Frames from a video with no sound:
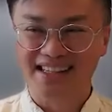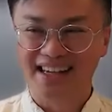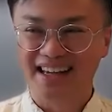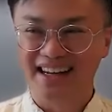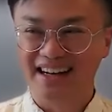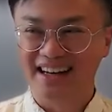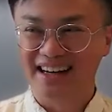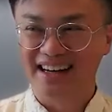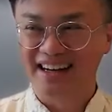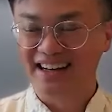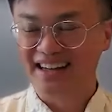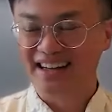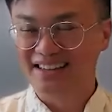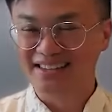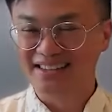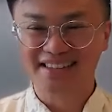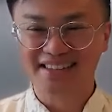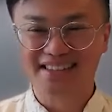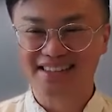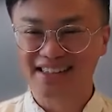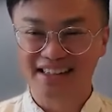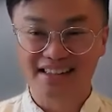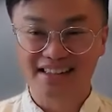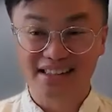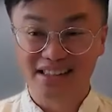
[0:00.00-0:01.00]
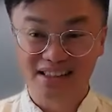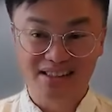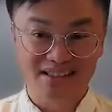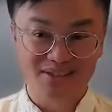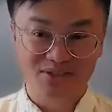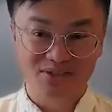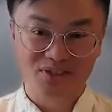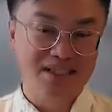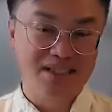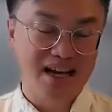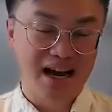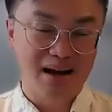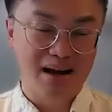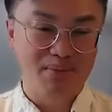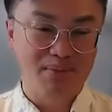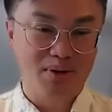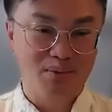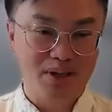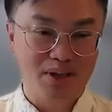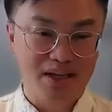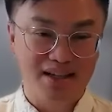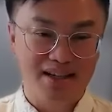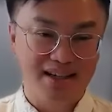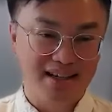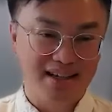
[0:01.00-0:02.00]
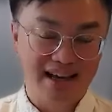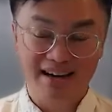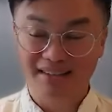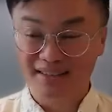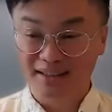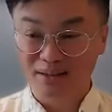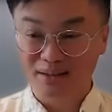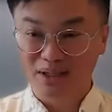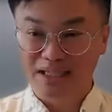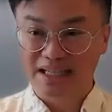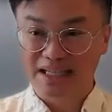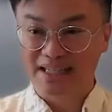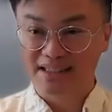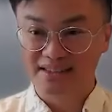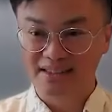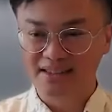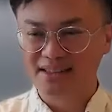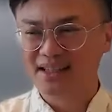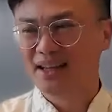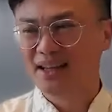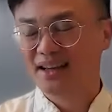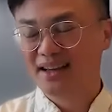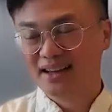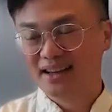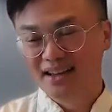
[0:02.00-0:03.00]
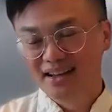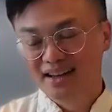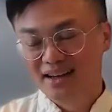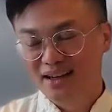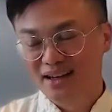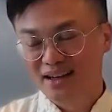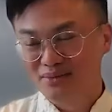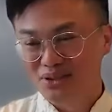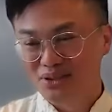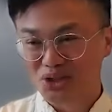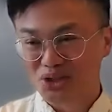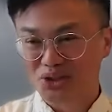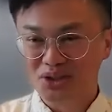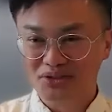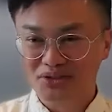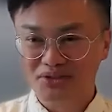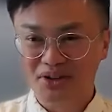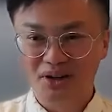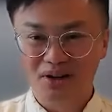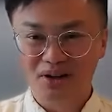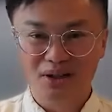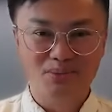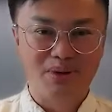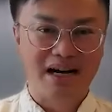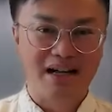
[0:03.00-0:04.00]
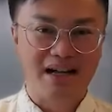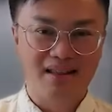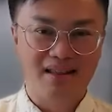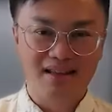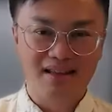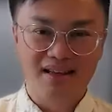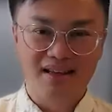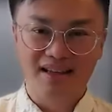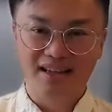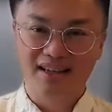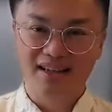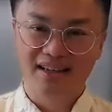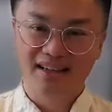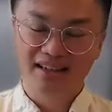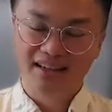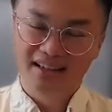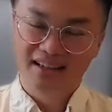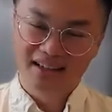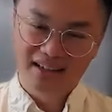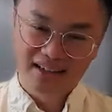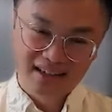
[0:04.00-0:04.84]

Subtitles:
And it's just a fun time to be in accounting, because I'm sure you've heard about the